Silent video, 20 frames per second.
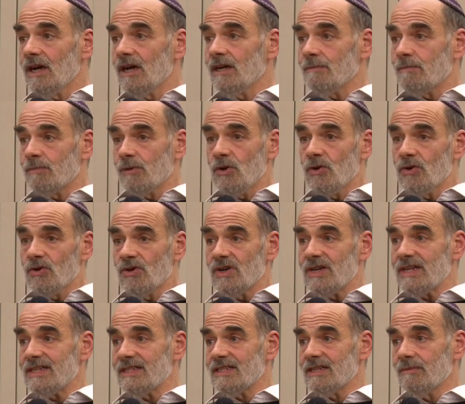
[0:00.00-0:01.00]
And
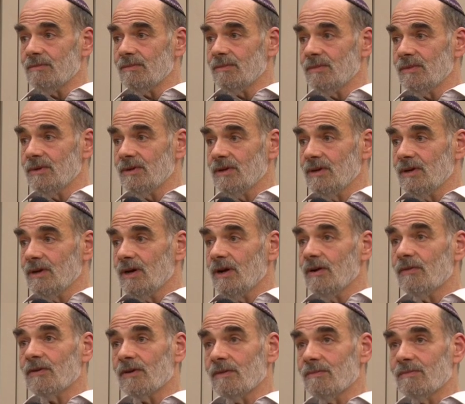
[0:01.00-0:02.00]
pluralism,
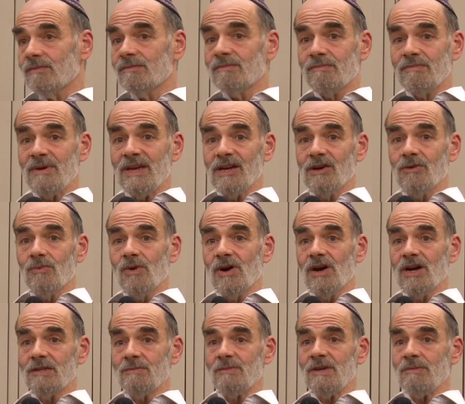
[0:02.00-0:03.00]
from being a
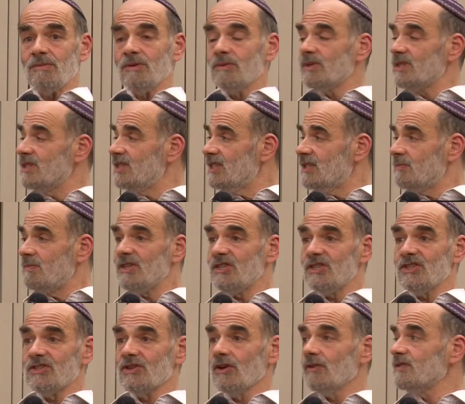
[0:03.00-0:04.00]
word people were
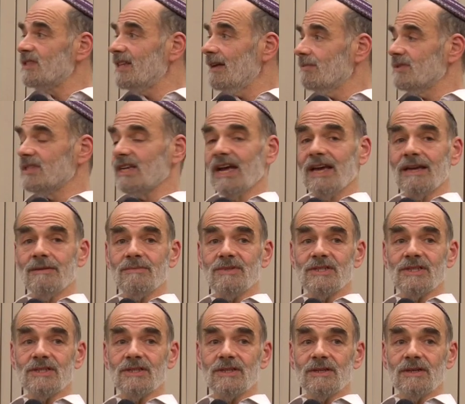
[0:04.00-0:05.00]
suspicious of
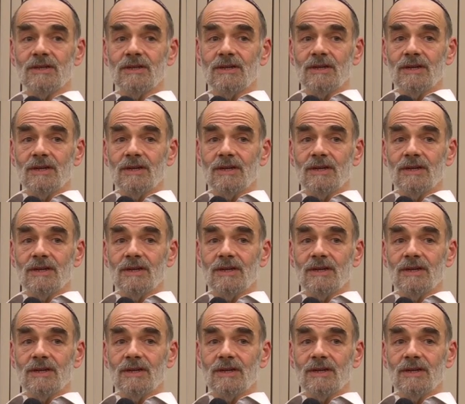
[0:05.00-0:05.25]
sometimes,